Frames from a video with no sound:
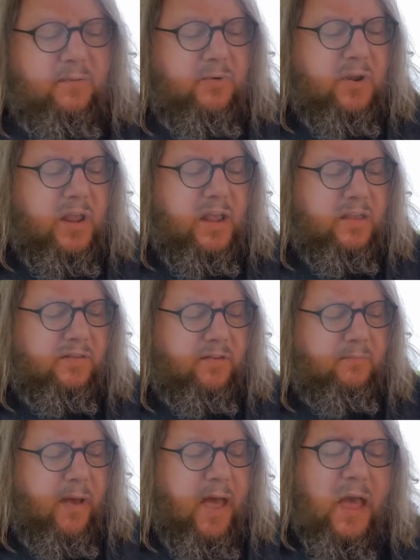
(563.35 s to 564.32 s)
and
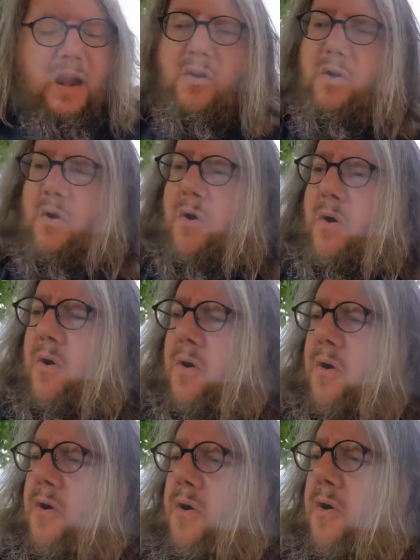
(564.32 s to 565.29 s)
breezing my
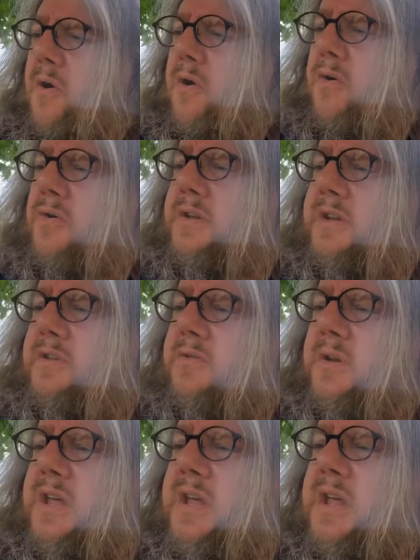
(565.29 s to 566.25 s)
lonely
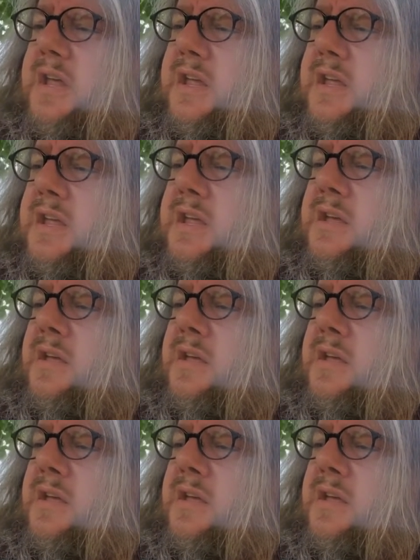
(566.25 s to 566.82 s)
tree.